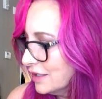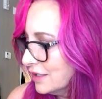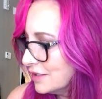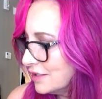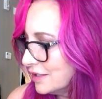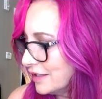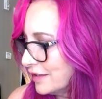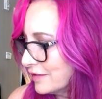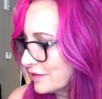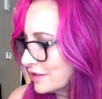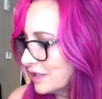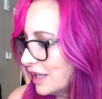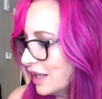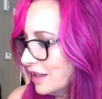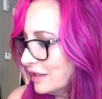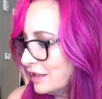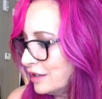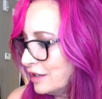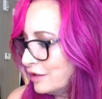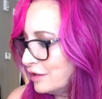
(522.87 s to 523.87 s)
She gives
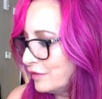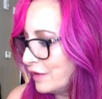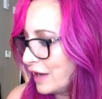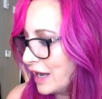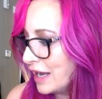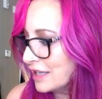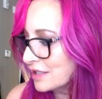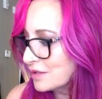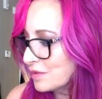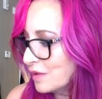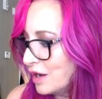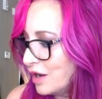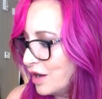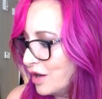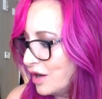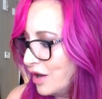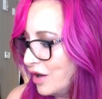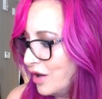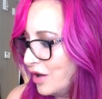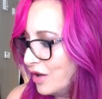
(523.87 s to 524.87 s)
solid advice while
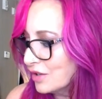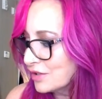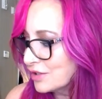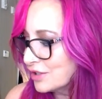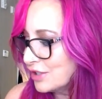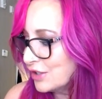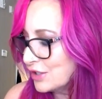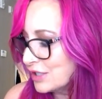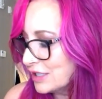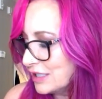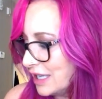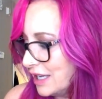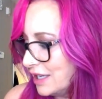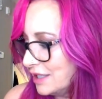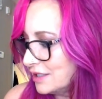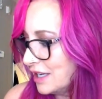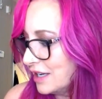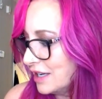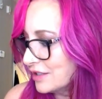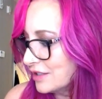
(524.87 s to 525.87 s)
also
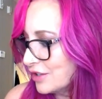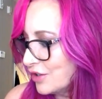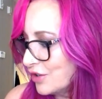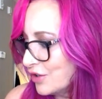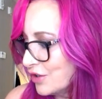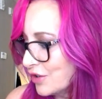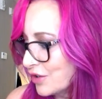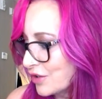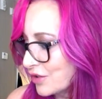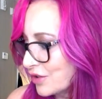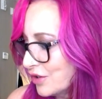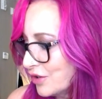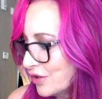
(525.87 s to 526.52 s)
staying down to earth.